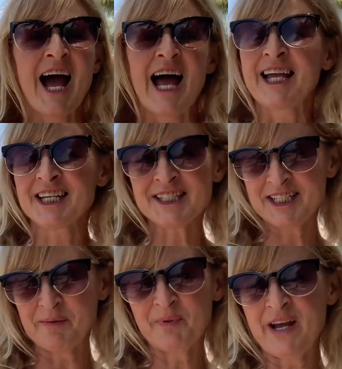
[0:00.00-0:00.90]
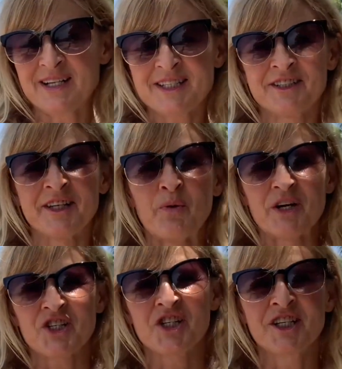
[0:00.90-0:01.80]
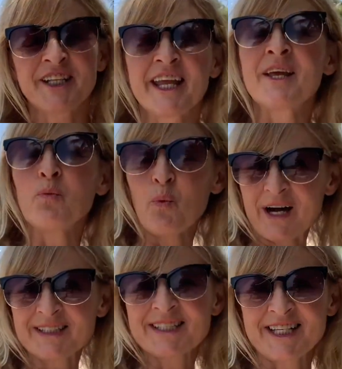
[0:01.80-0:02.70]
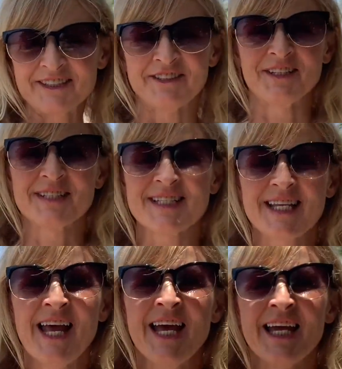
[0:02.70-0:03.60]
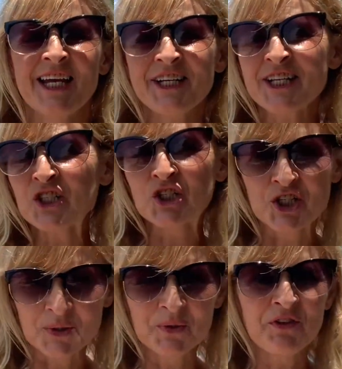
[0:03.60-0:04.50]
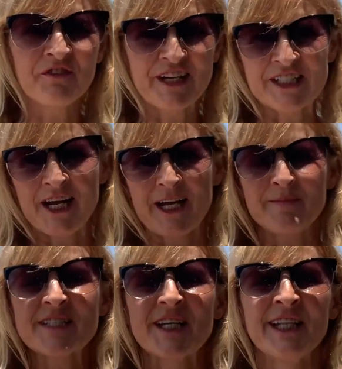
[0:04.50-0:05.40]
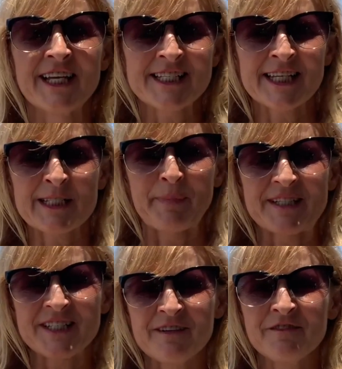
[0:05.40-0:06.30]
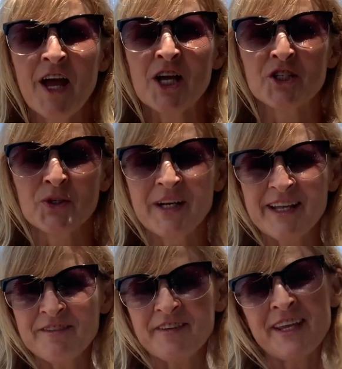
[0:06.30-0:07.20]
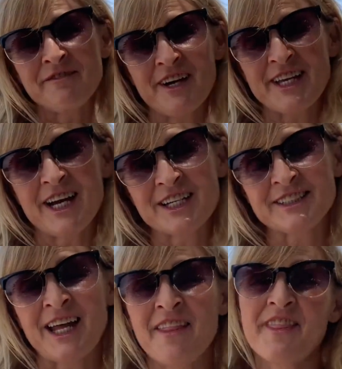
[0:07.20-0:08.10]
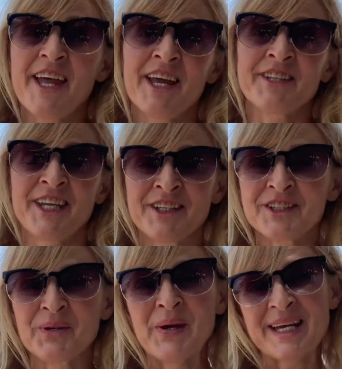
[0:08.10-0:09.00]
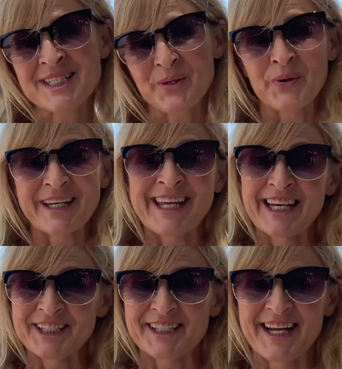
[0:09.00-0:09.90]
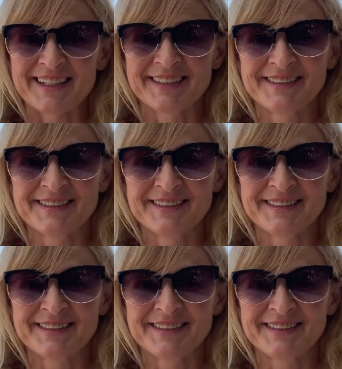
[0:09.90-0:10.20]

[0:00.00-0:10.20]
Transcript: I can simply answer the question in one sentence. It is two, three times less expensive to live in Vallarta than in the US or Canada.